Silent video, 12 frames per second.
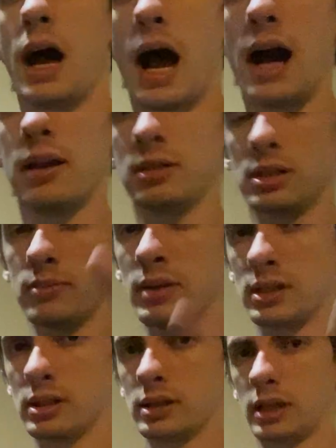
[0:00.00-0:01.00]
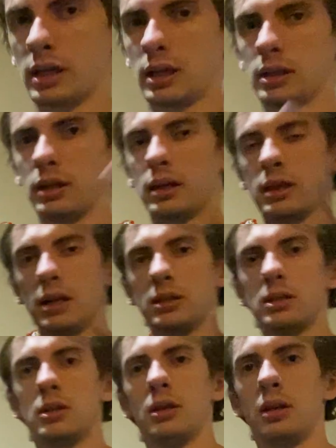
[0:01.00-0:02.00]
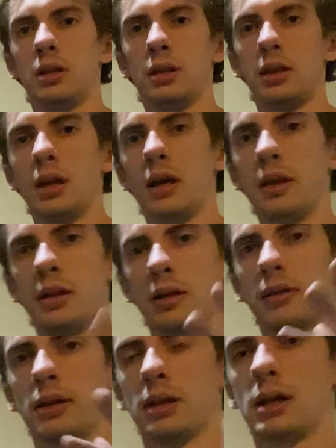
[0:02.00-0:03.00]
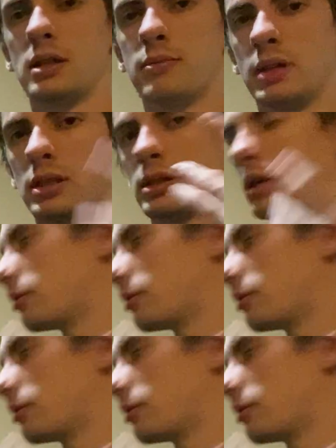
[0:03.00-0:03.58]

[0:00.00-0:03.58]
As much as, like that's just another thing. As much as I